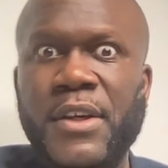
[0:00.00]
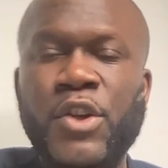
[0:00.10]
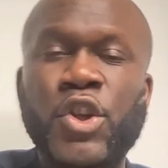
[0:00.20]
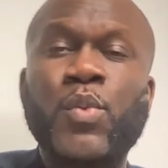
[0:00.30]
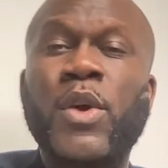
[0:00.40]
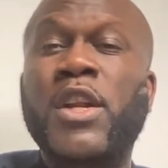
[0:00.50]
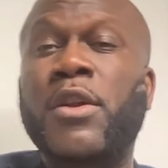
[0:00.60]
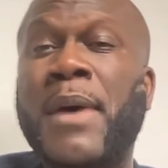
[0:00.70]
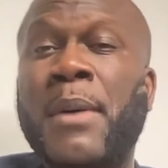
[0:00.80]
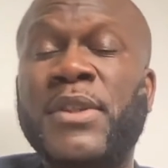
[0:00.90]
Notice what
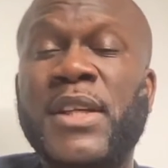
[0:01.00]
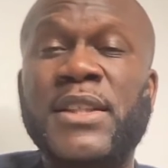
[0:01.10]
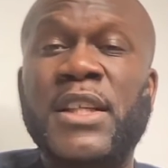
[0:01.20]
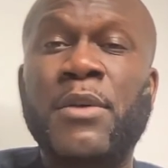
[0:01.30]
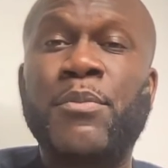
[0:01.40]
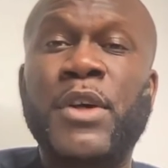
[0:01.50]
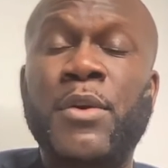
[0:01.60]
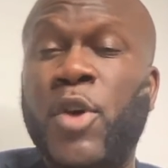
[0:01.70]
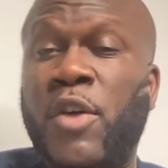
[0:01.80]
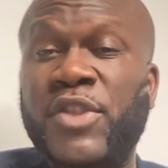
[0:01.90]
the Bible says in the
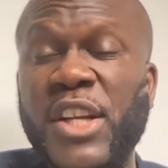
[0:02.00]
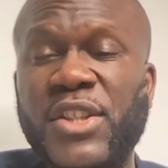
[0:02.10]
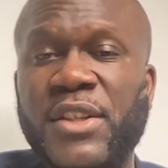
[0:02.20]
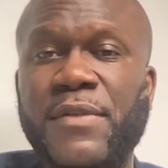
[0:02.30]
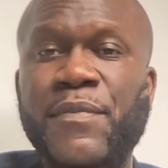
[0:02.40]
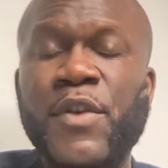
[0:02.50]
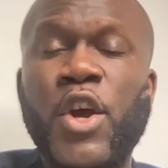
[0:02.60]
book of Genesis.